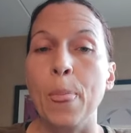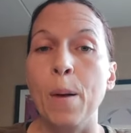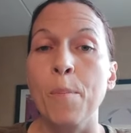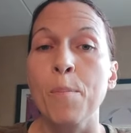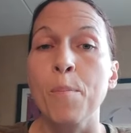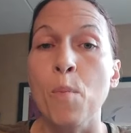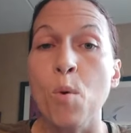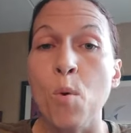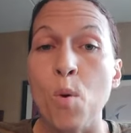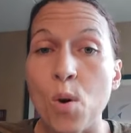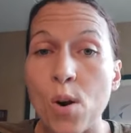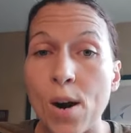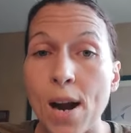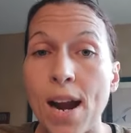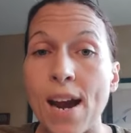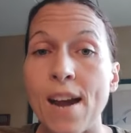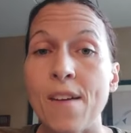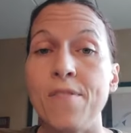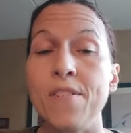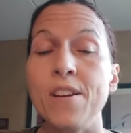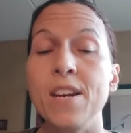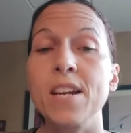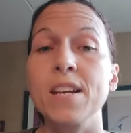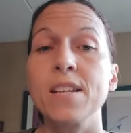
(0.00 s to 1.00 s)
more
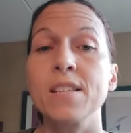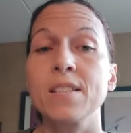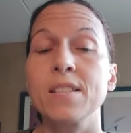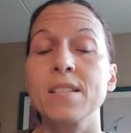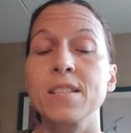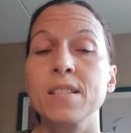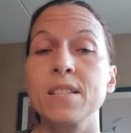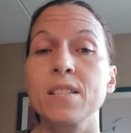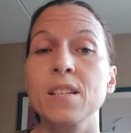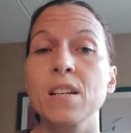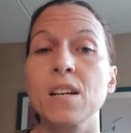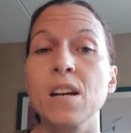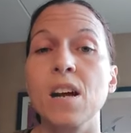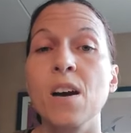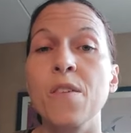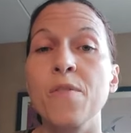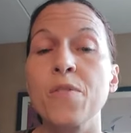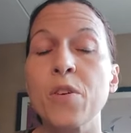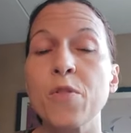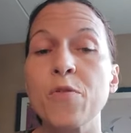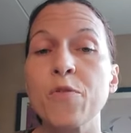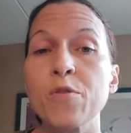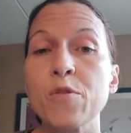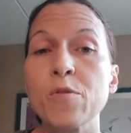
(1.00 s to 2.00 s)
evidence
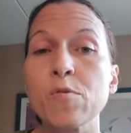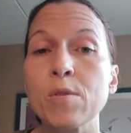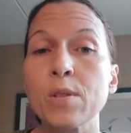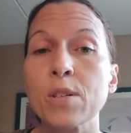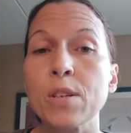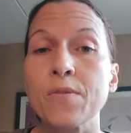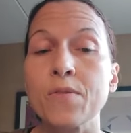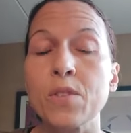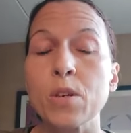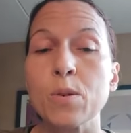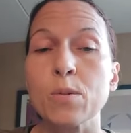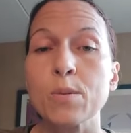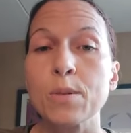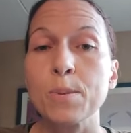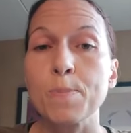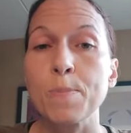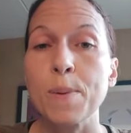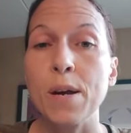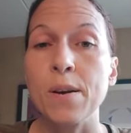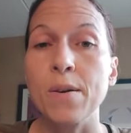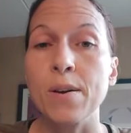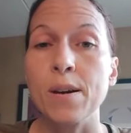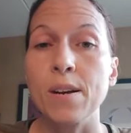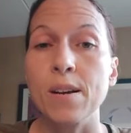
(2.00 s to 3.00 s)
of the fruits of those
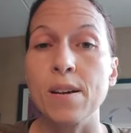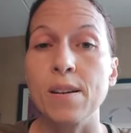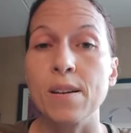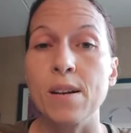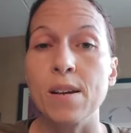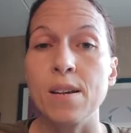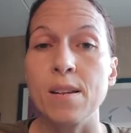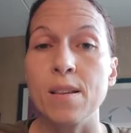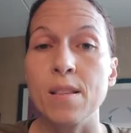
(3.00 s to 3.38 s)
spirit